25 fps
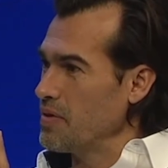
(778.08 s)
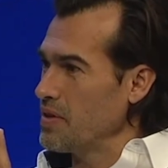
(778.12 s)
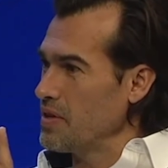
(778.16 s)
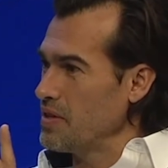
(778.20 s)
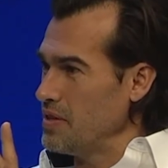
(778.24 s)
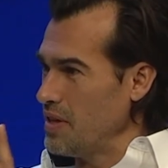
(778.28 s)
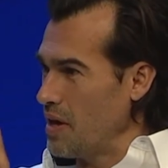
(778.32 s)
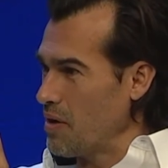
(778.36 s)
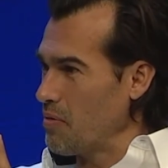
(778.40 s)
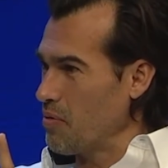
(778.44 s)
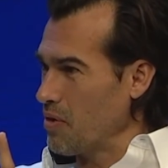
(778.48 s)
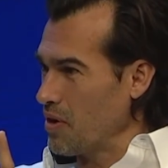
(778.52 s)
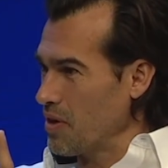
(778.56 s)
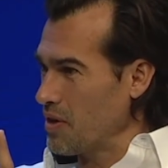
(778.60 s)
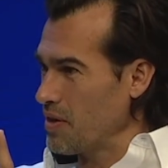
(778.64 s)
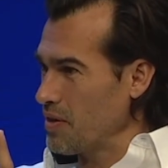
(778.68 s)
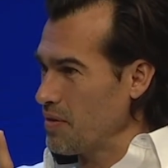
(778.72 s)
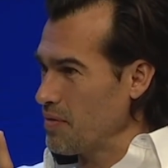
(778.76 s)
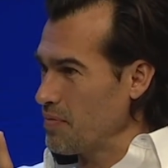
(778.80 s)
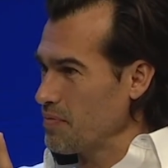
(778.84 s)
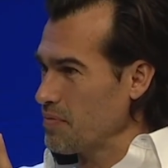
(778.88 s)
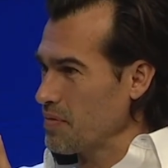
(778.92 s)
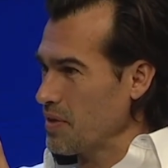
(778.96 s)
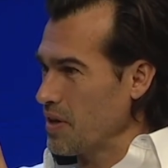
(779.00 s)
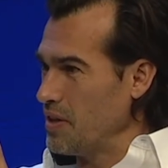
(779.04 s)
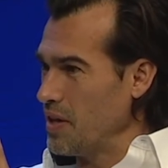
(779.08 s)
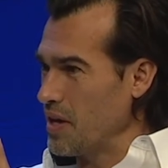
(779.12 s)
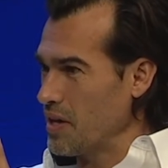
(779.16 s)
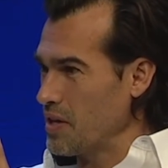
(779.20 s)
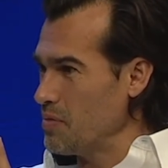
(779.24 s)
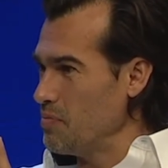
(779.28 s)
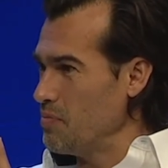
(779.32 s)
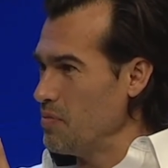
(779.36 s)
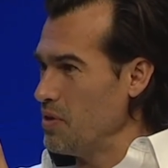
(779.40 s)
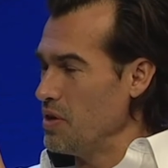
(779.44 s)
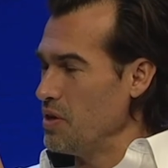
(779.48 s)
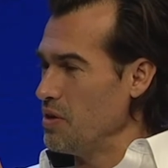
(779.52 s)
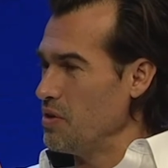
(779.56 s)
network. And that
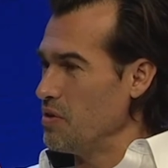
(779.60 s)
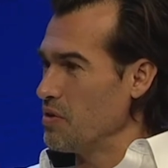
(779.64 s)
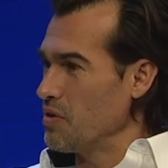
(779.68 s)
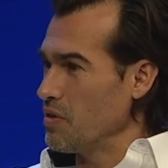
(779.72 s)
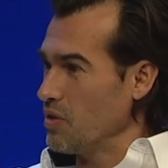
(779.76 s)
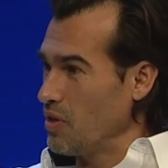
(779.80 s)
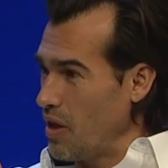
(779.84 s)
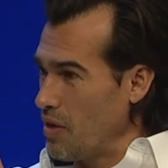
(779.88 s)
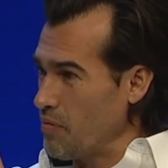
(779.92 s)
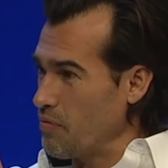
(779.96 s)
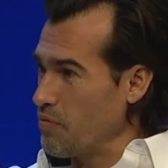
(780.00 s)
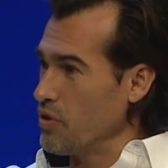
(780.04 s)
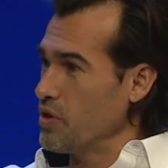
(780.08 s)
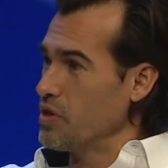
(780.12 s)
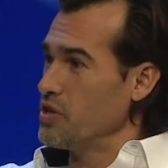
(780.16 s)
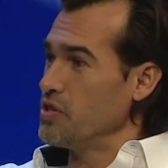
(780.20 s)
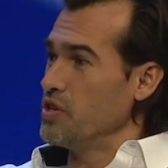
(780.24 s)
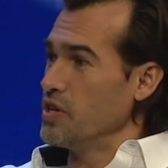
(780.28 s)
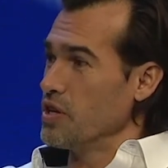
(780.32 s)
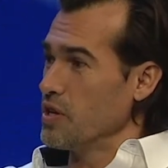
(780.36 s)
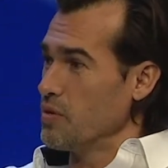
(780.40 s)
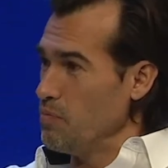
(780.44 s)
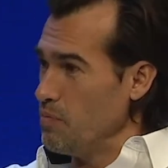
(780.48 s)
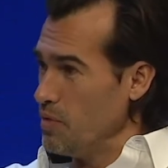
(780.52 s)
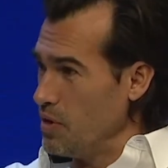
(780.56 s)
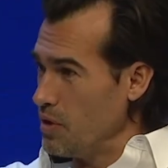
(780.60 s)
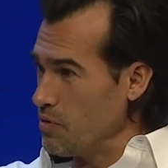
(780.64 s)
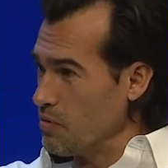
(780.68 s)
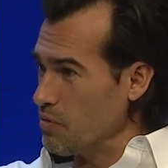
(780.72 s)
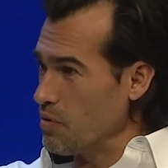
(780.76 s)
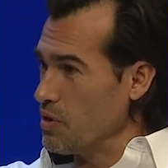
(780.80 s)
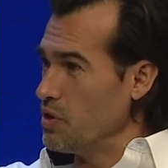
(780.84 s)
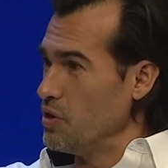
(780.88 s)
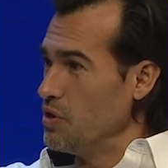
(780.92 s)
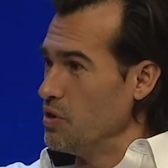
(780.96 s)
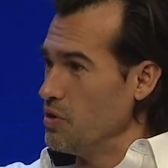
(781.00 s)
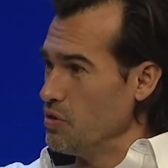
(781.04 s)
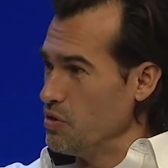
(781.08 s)
can be leveraged, it can be
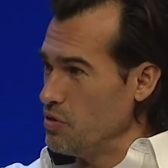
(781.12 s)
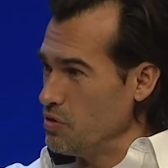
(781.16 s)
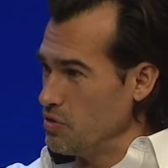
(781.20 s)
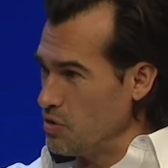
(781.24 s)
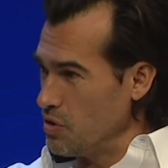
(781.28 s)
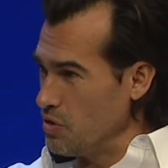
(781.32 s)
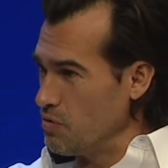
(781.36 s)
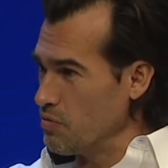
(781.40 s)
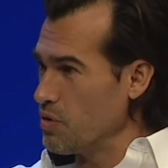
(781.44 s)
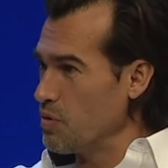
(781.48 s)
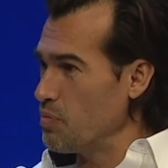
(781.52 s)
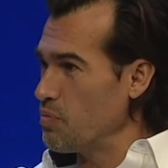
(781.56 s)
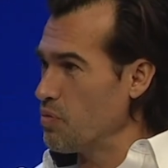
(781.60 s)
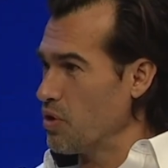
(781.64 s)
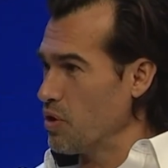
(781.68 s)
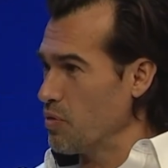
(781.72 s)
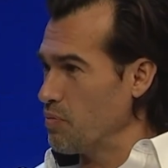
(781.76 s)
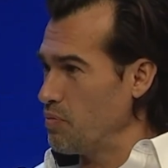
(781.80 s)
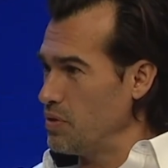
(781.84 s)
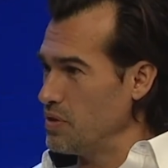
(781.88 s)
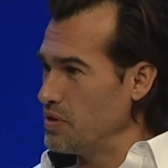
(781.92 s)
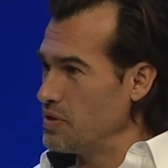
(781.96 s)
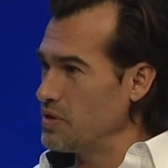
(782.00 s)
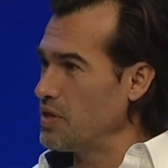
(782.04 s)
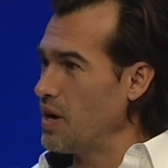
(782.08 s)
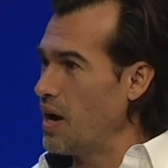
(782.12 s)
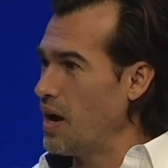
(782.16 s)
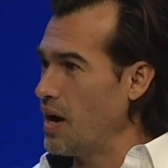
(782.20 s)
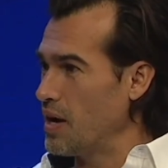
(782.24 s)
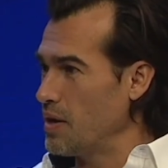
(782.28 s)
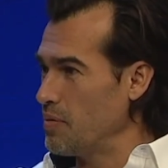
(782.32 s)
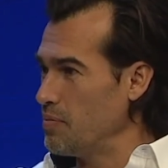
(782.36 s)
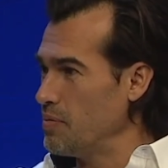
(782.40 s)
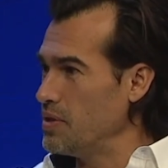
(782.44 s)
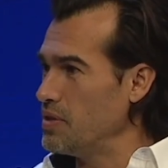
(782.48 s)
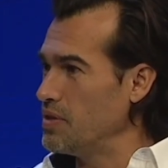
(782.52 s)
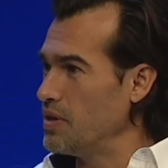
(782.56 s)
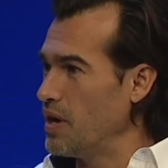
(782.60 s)
reused and repurposed
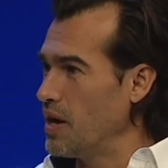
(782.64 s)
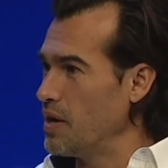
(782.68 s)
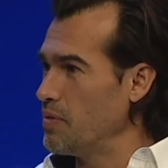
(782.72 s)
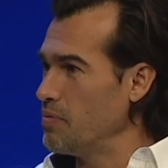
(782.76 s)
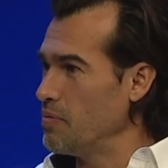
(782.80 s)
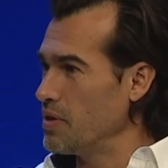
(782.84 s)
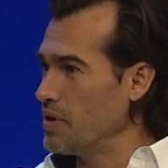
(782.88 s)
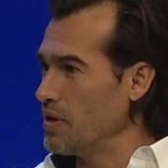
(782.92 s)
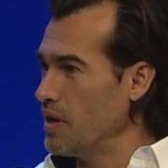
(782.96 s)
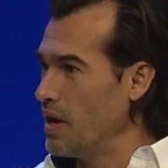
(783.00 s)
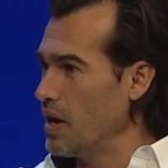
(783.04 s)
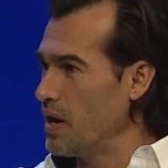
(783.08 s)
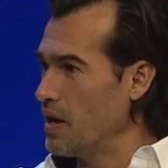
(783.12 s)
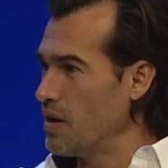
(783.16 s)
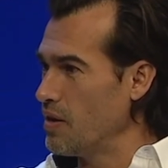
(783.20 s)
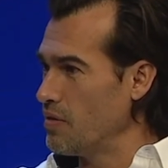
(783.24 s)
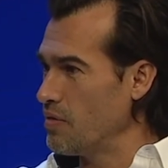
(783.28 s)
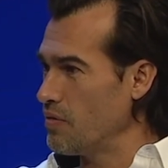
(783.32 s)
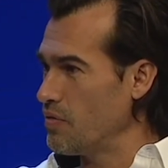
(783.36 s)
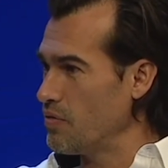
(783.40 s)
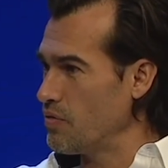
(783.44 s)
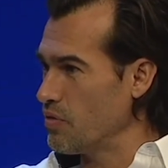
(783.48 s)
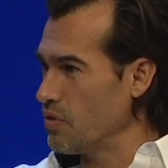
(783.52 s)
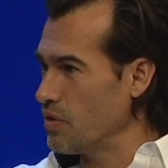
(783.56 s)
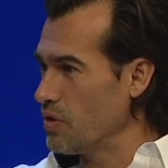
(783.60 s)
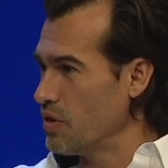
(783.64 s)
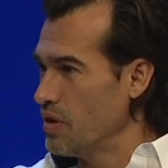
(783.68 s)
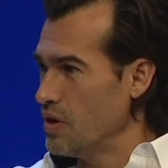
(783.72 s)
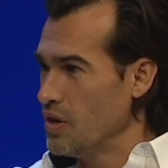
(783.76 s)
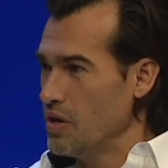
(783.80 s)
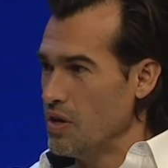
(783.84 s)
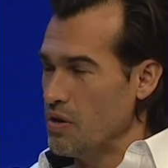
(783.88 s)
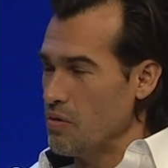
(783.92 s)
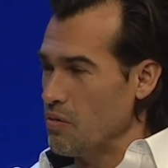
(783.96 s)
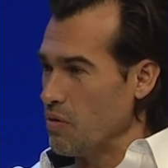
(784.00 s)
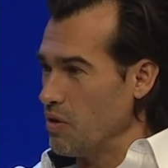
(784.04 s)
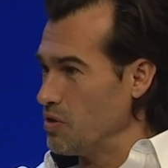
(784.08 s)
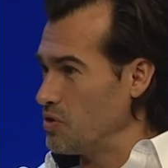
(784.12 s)
time and time again for,
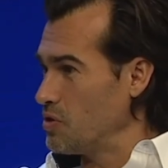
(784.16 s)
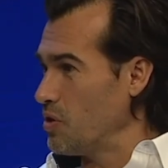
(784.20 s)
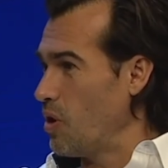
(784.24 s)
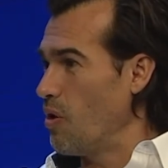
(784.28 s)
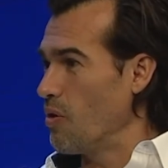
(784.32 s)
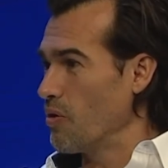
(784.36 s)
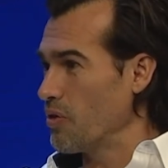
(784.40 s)
that's all